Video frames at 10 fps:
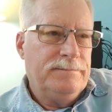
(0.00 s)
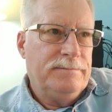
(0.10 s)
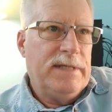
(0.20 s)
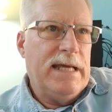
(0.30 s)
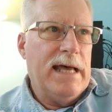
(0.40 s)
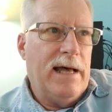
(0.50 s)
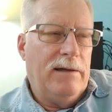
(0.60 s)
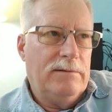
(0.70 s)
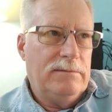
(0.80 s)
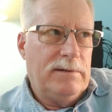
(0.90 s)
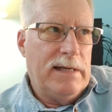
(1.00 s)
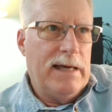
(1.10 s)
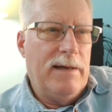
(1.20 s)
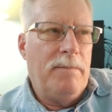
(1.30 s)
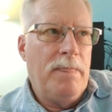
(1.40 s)
Yeah.
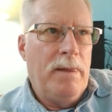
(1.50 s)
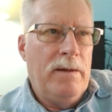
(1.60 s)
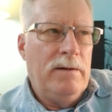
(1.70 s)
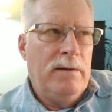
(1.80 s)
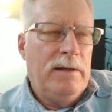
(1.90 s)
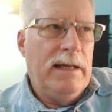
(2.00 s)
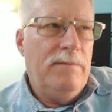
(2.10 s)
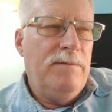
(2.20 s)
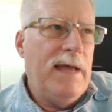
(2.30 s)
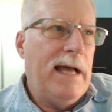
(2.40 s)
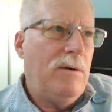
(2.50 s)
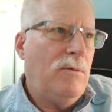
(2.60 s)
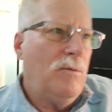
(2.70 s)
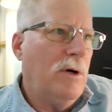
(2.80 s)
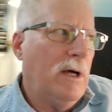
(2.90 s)
And that
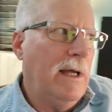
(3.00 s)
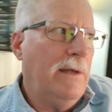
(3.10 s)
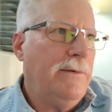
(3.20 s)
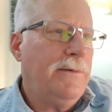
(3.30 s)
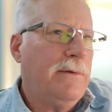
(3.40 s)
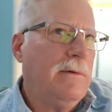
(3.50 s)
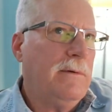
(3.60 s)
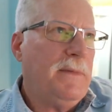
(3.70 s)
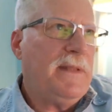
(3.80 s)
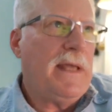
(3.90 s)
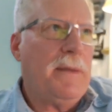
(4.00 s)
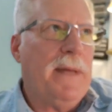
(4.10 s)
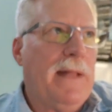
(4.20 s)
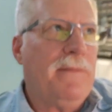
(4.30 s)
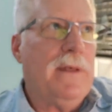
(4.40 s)
was, let me think
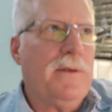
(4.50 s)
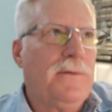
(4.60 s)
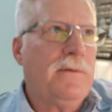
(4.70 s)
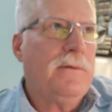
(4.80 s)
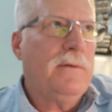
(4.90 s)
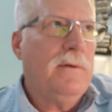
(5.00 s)
about this.